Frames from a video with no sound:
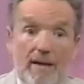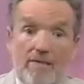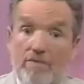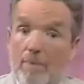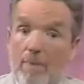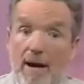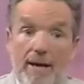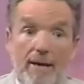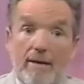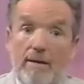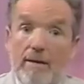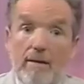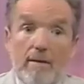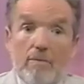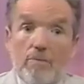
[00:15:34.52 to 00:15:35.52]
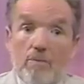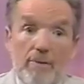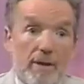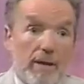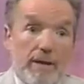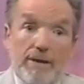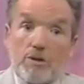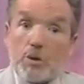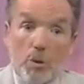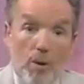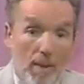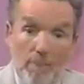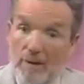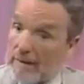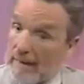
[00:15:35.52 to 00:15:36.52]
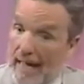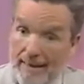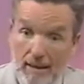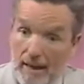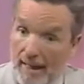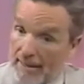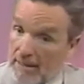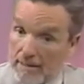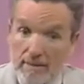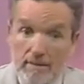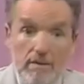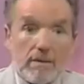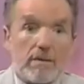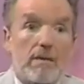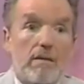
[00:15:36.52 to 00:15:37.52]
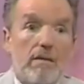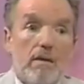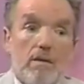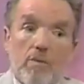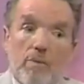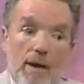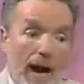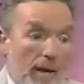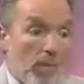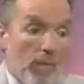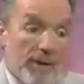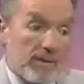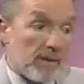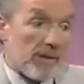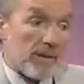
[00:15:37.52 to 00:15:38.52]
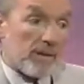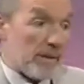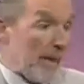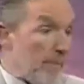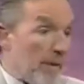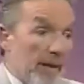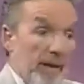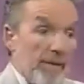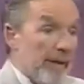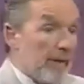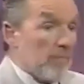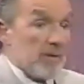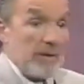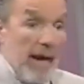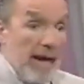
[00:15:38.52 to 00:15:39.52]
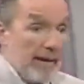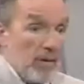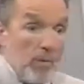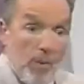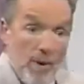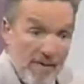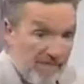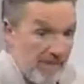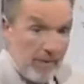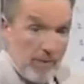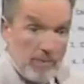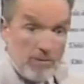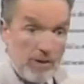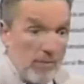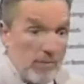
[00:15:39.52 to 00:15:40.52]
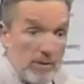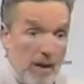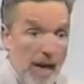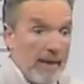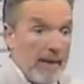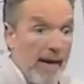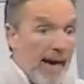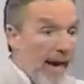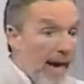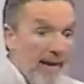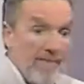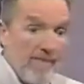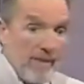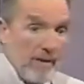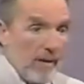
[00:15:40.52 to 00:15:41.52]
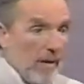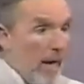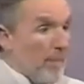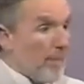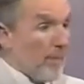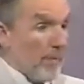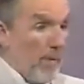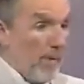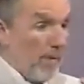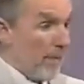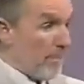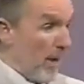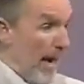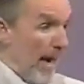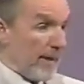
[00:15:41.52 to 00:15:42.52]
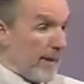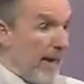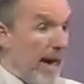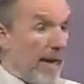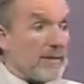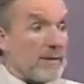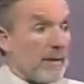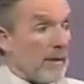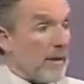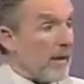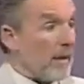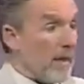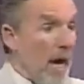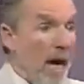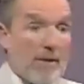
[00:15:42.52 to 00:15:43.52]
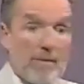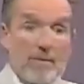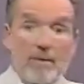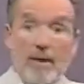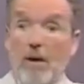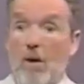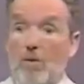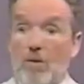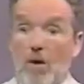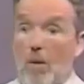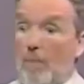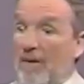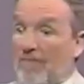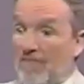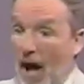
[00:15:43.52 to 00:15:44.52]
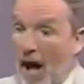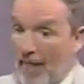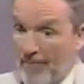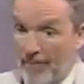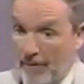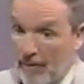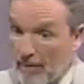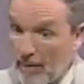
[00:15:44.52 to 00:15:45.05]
of my really troubled adolescence. When I went to the seminary, it was like a refuge. It was like a haven. I put on a black cassock and a collar, and they all called me father.